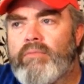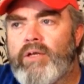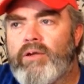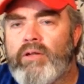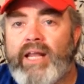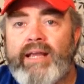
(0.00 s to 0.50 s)

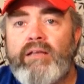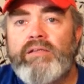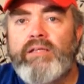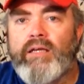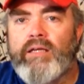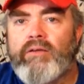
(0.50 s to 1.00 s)

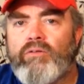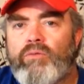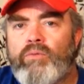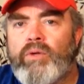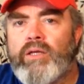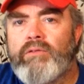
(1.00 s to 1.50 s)
legacy
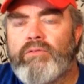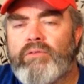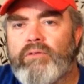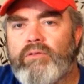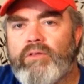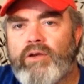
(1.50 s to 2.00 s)
with
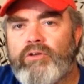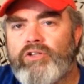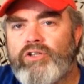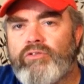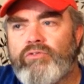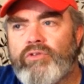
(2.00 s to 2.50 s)
their
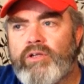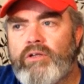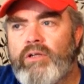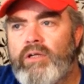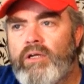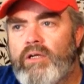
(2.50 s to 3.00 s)
children
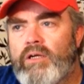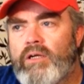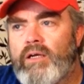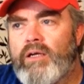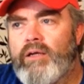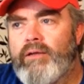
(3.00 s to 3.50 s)

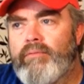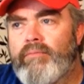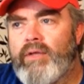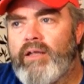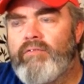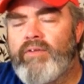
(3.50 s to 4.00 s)

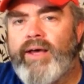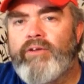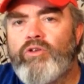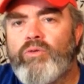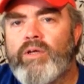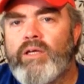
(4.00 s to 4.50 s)
and
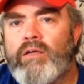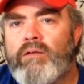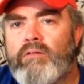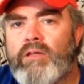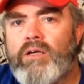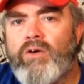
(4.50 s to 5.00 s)
valuing
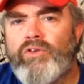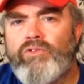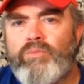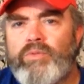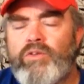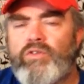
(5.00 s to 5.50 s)
the
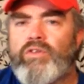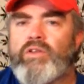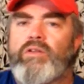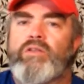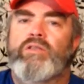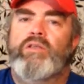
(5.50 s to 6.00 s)

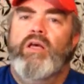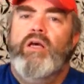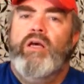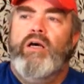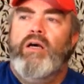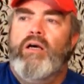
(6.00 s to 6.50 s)
contributions
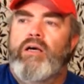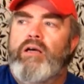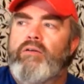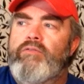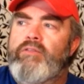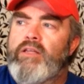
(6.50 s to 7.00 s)

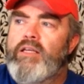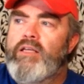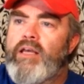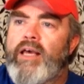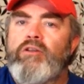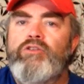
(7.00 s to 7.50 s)
of
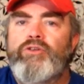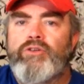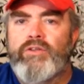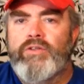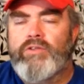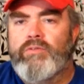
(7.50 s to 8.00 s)
the
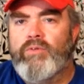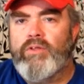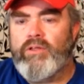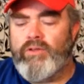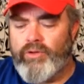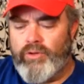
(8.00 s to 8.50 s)
elders
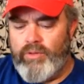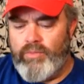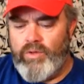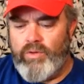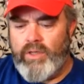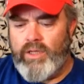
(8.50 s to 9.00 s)
within their
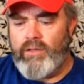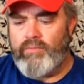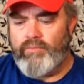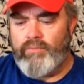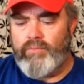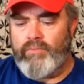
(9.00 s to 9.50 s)
community.
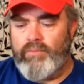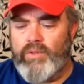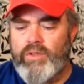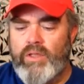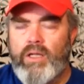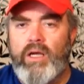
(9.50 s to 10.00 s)

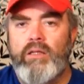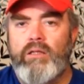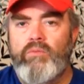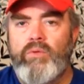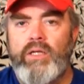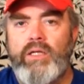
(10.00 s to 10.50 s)
There's a lot
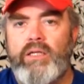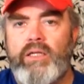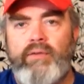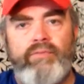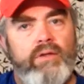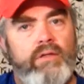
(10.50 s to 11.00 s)
that we can
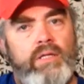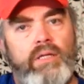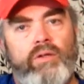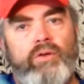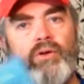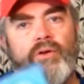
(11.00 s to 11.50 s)
definitely
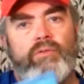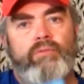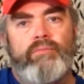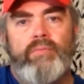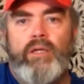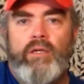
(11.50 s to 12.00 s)
learn
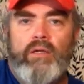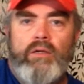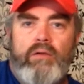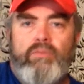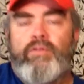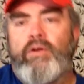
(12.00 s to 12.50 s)

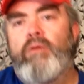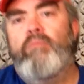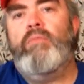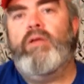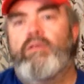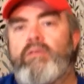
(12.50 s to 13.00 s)
from
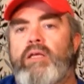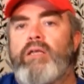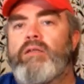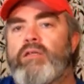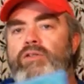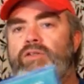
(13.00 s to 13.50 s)
the
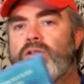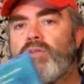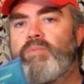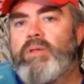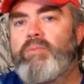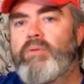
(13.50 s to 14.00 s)
Indigenous
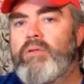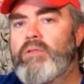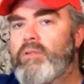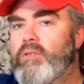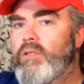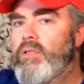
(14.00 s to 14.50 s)
people
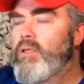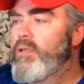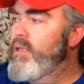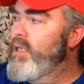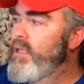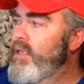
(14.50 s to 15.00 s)

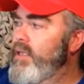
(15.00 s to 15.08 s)
that